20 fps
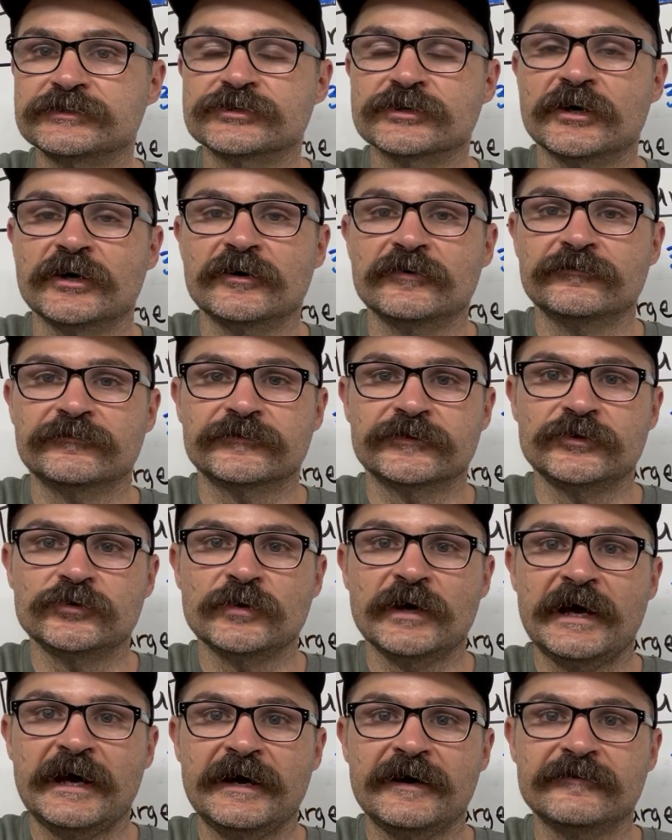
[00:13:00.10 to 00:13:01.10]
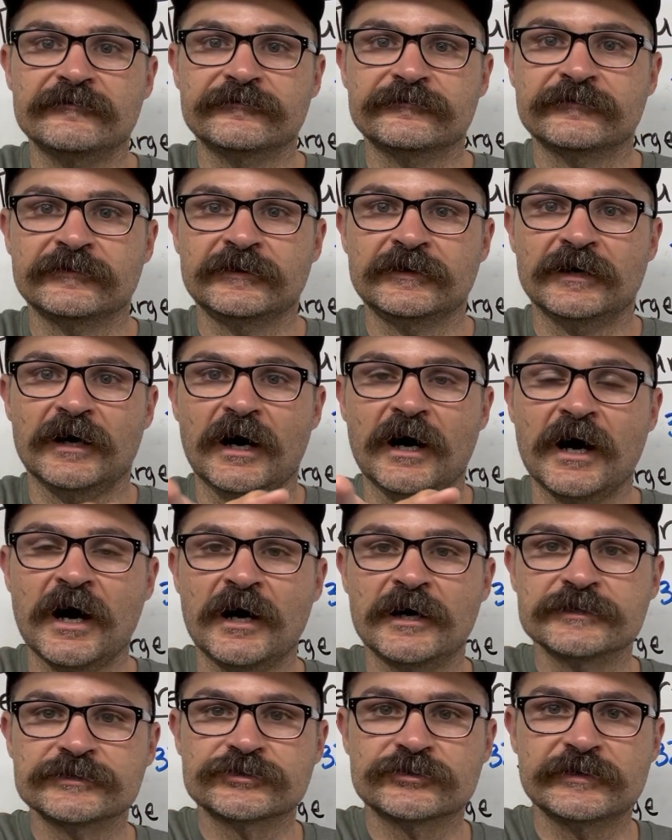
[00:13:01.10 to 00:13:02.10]
of you have
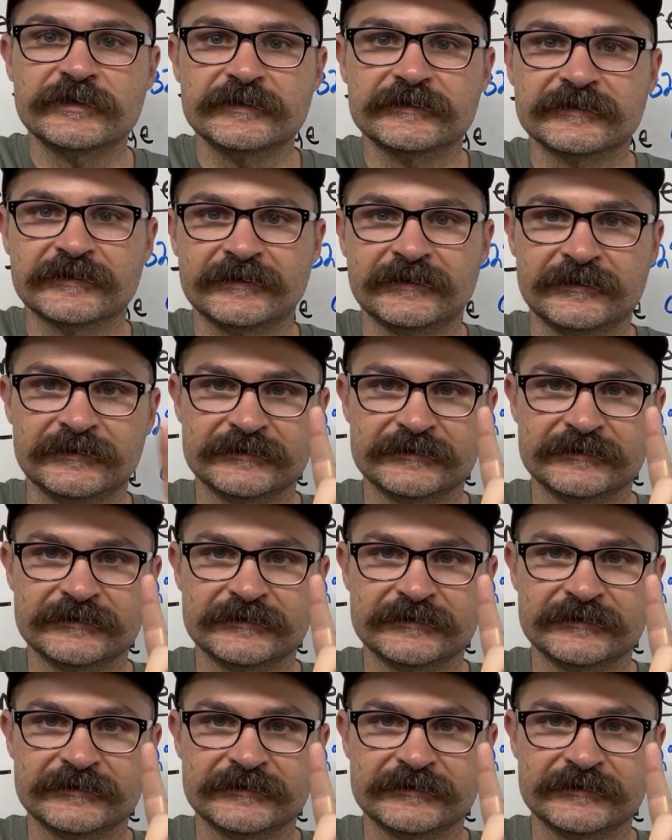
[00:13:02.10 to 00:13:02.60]
100